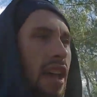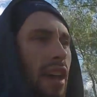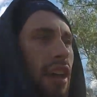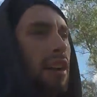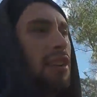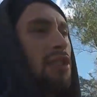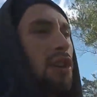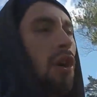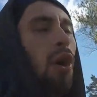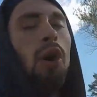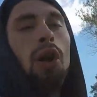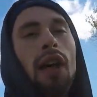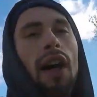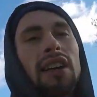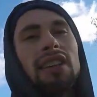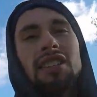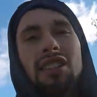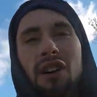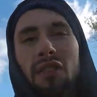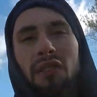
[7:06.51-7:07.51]
There's a whole lot
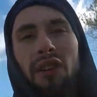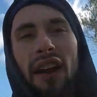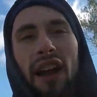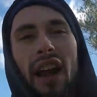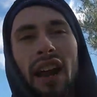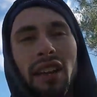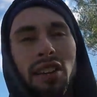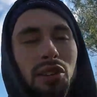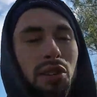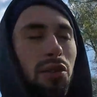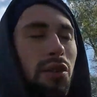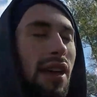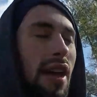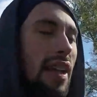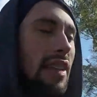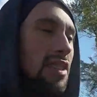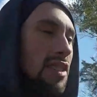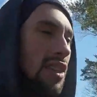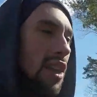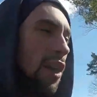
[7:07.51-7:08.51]
of stuff I got to do
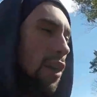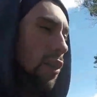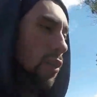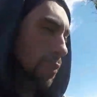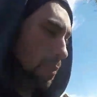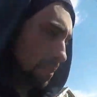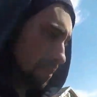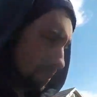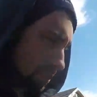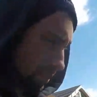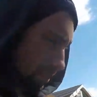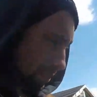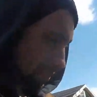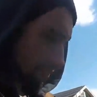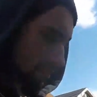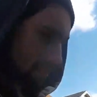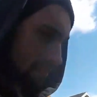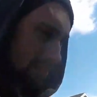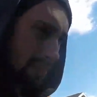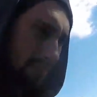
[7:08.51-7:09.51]
yet, so
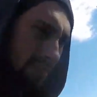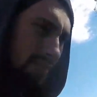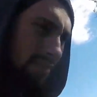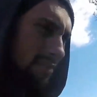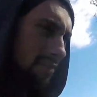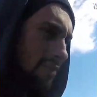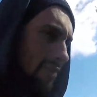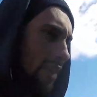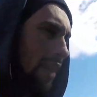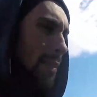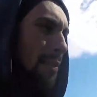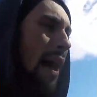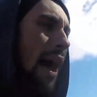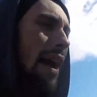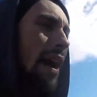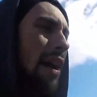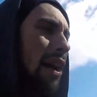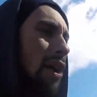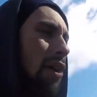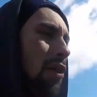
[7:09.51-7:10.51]
I'm
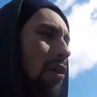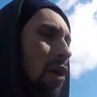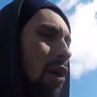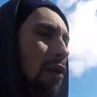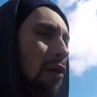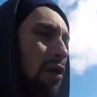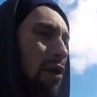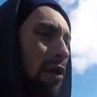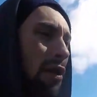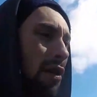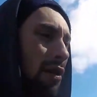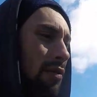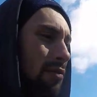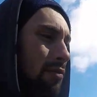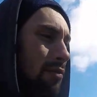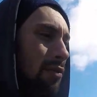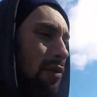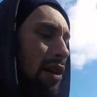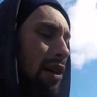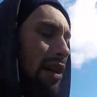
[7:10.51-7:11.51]
not going to go over
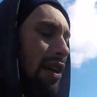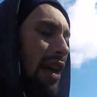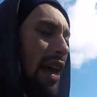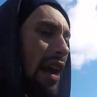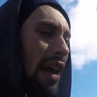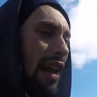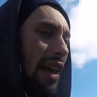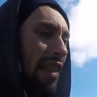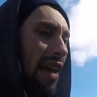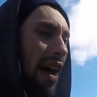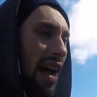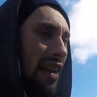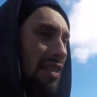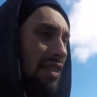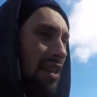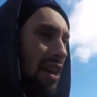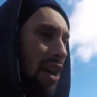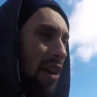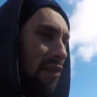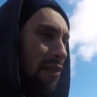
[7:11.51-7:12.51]
really any of that
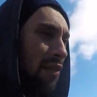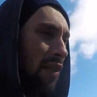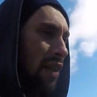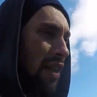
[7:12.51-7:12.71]
stuff